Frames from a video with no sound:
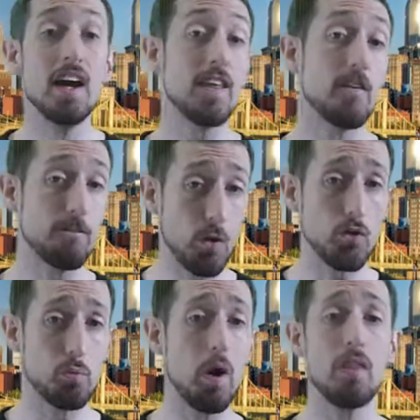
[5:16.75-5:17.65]
In the
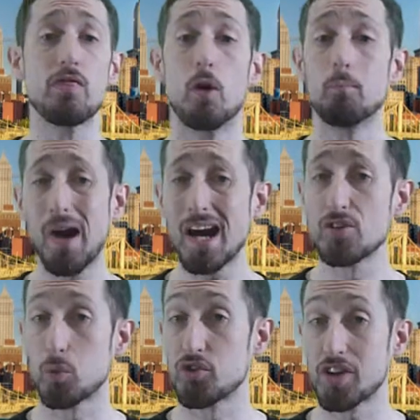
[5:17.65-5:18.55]
first month, the Pirates
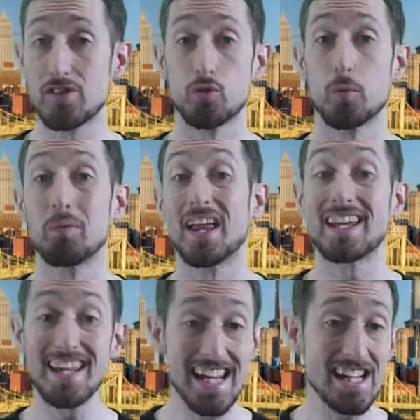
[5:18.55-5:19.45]
were scheduled to play
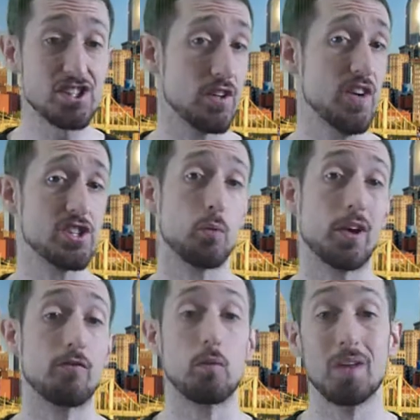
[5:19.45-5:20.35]
each division winner
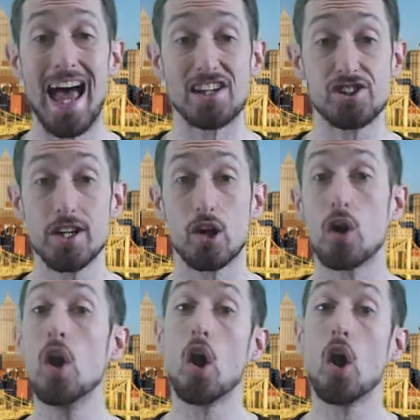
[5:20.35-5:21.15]
from last year,